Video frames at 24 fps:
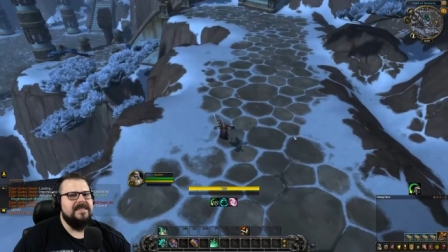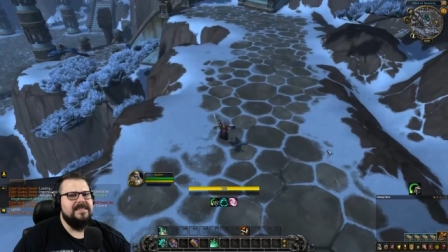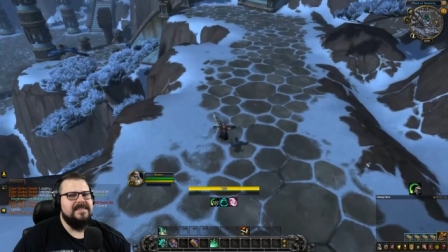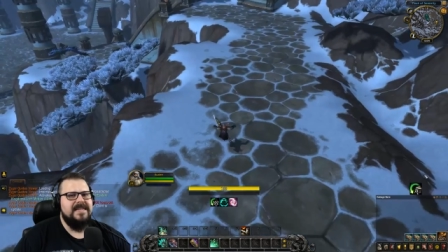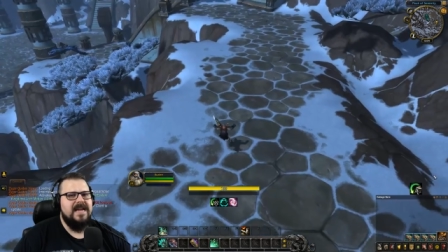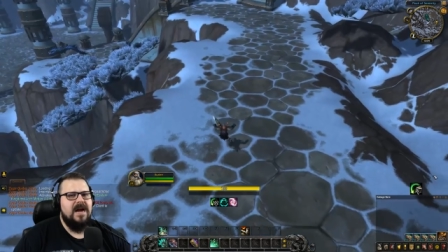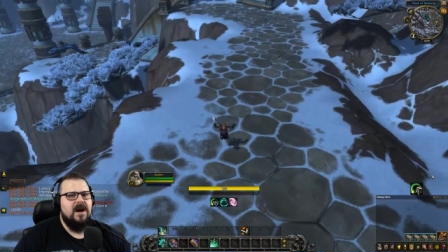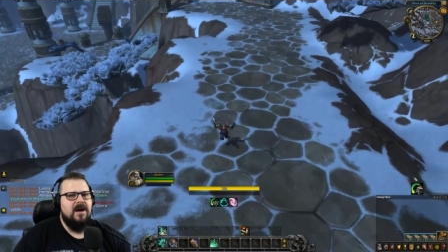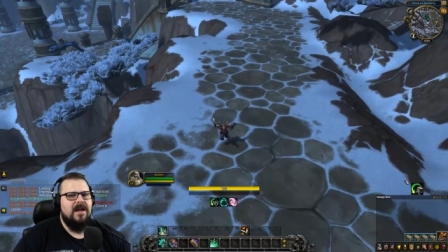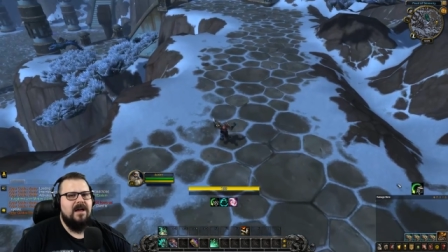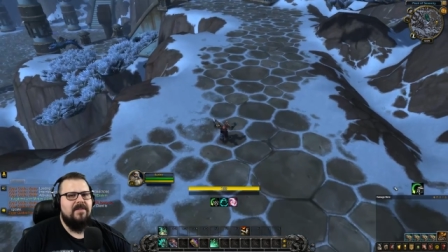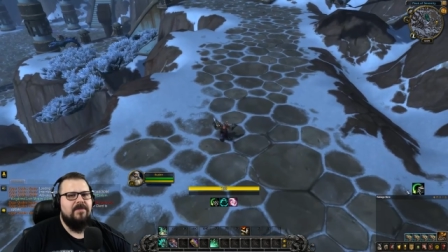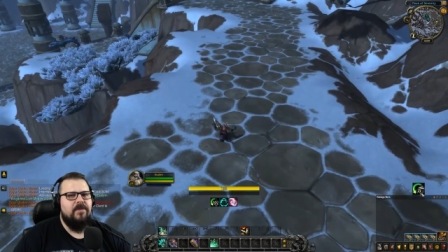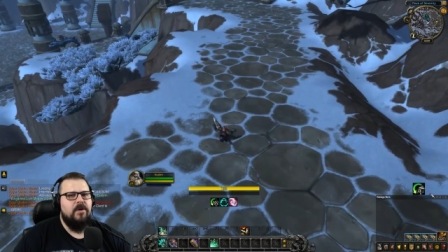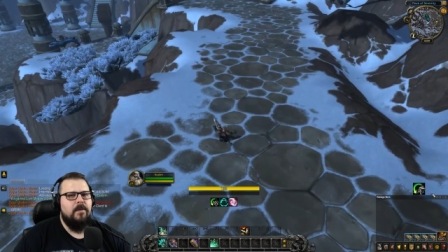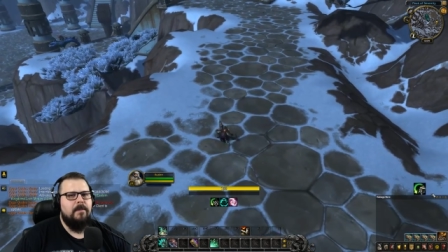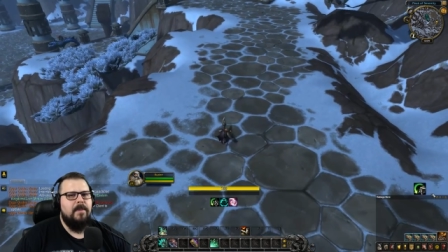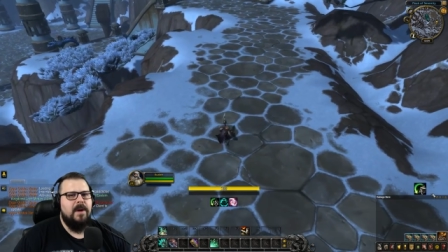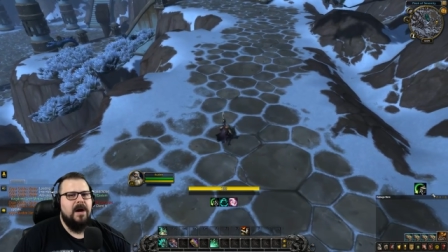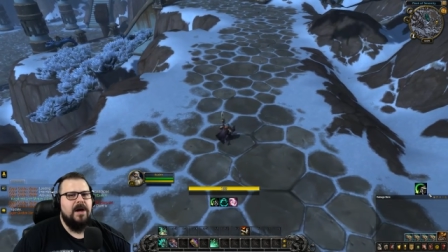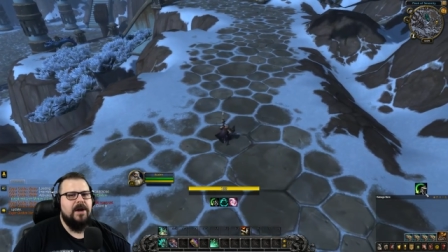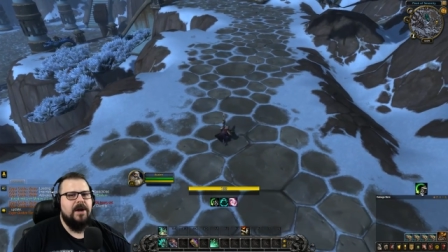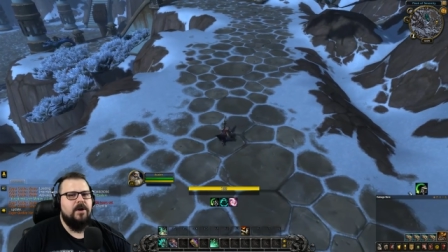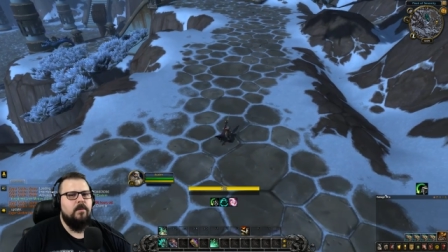now at the
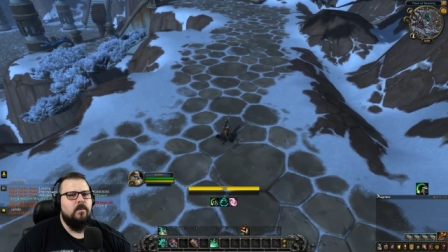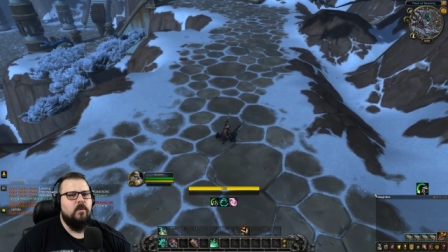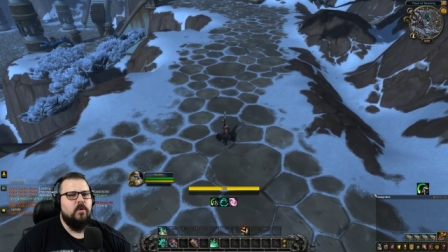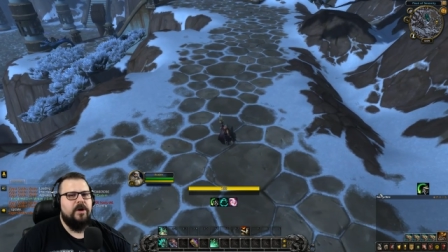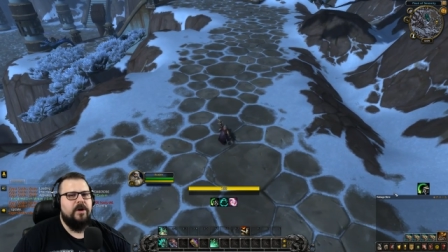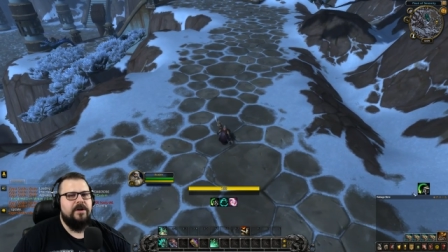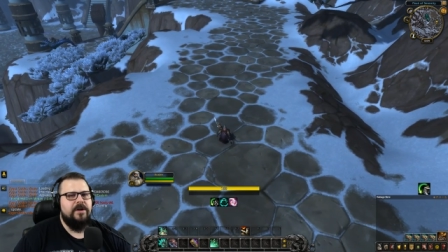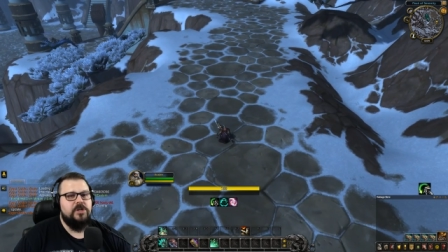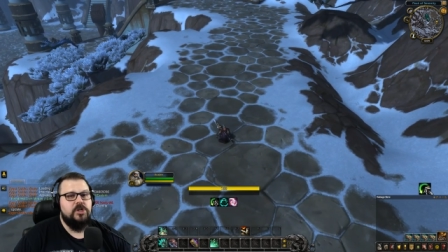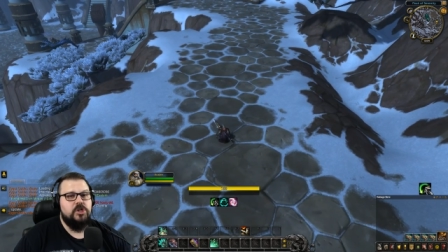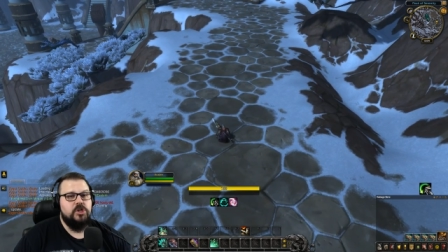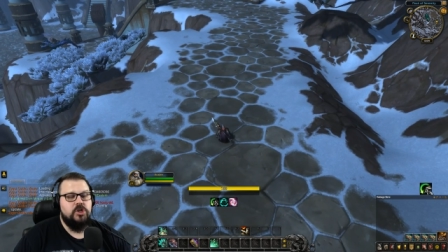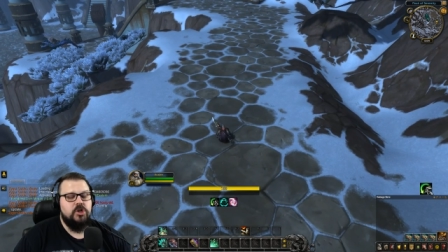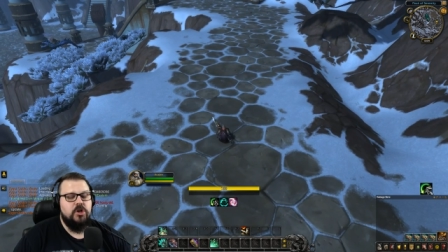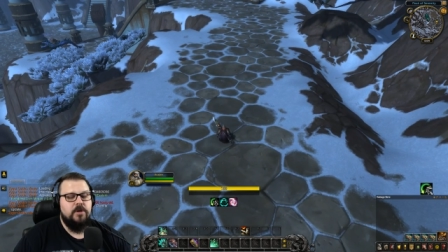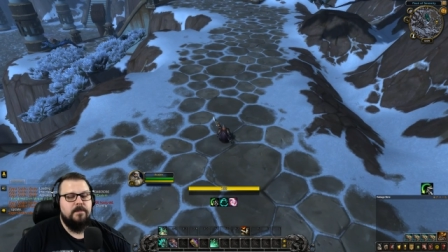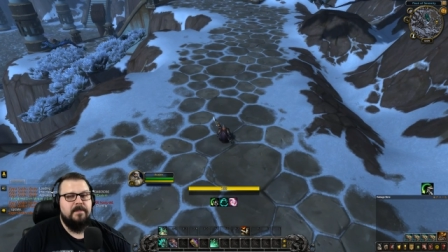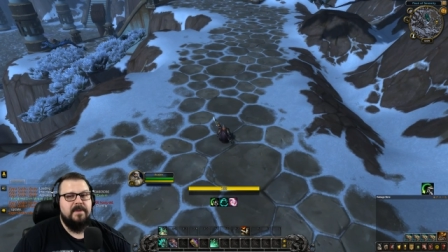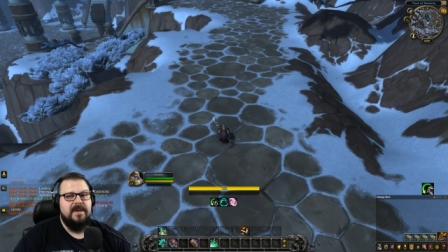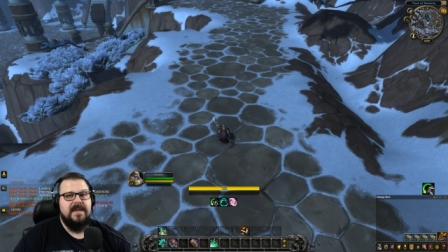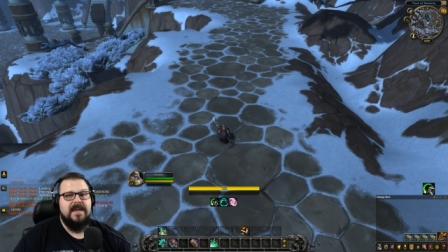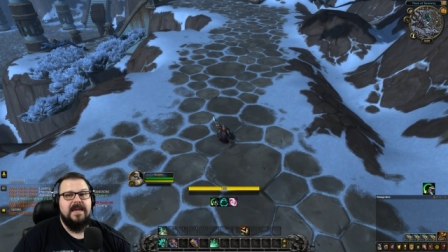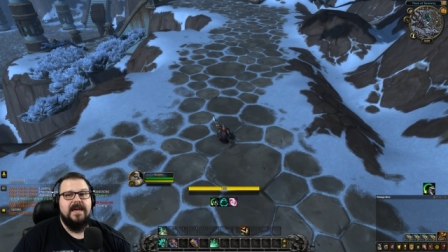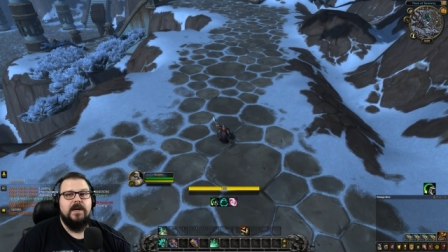bottom where it should
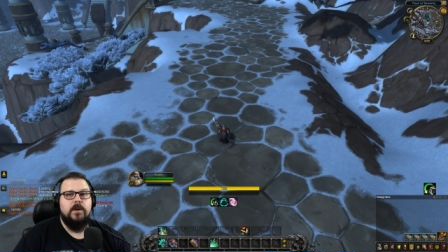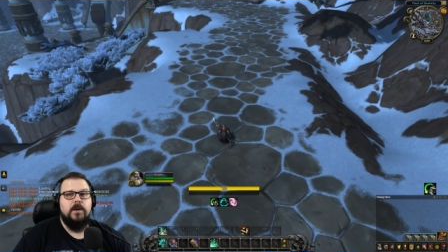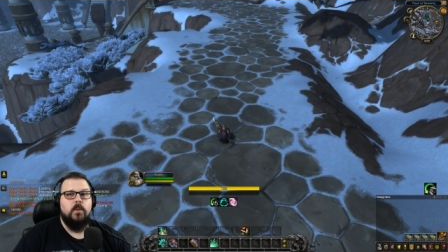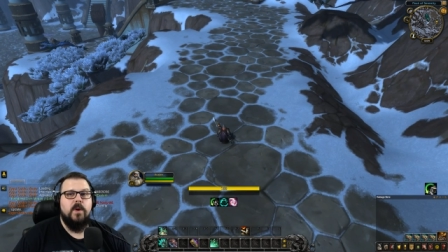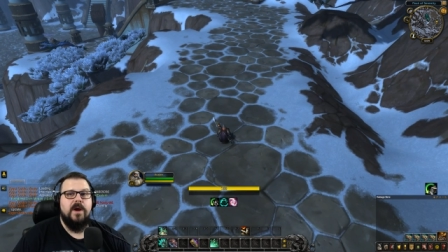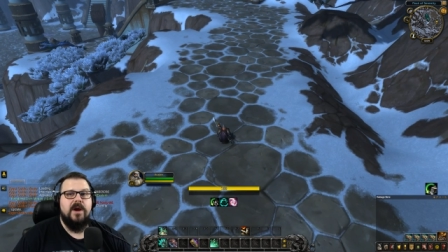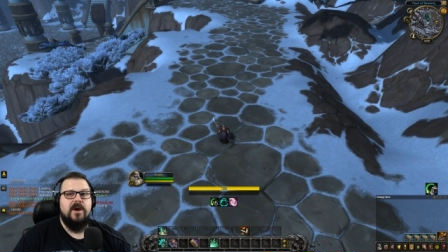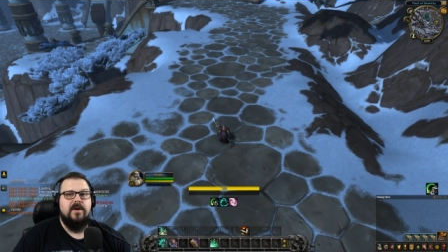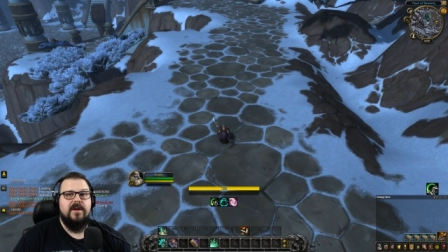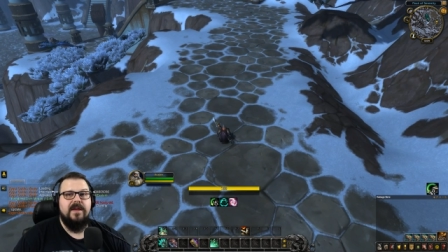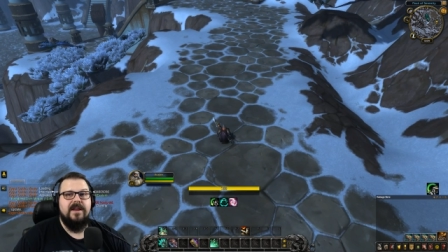be and where